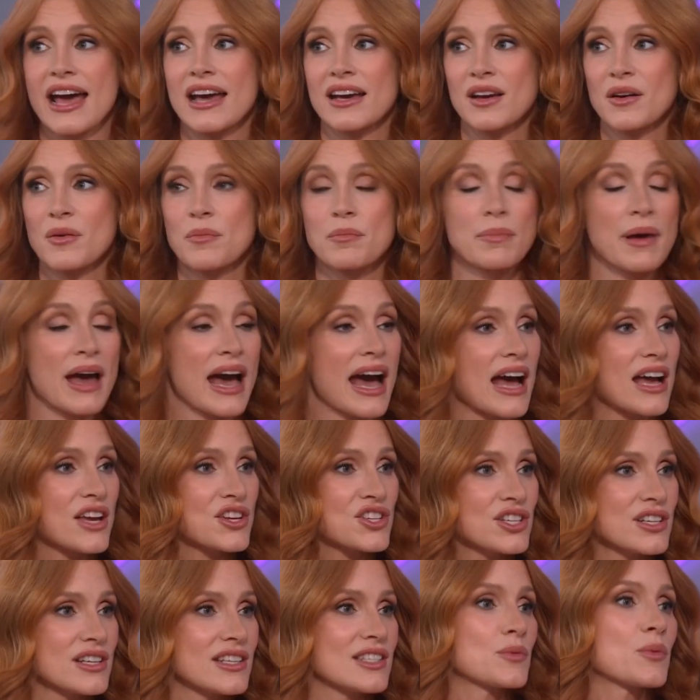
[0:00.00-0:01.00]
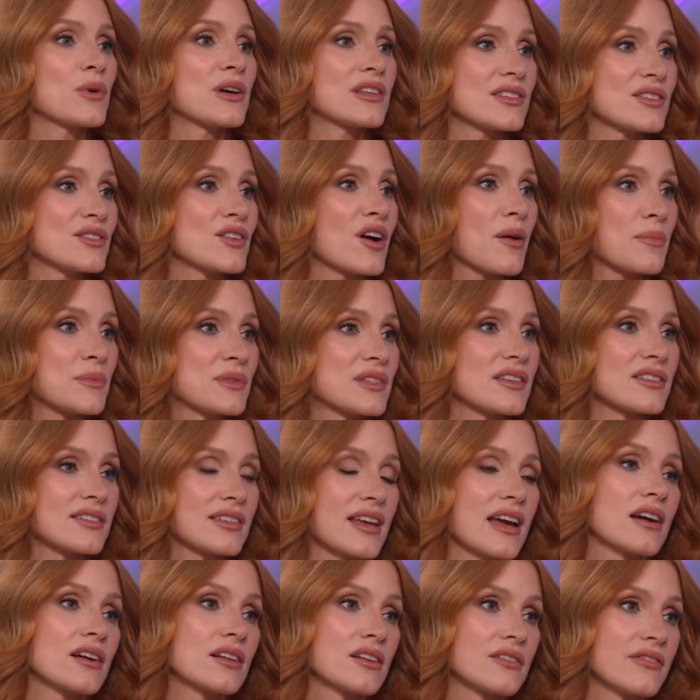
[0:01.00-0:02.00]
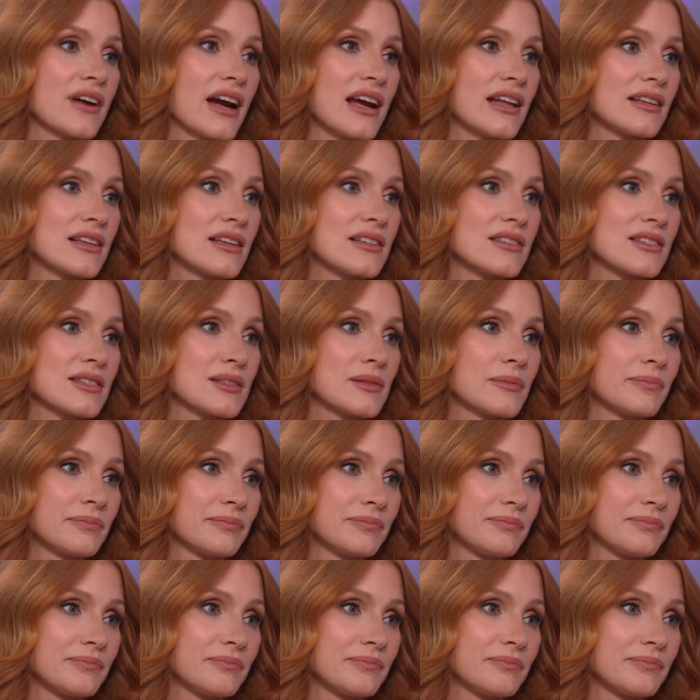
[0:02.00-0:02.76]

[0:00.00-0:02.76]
that compassion is what stops the cycle of violence.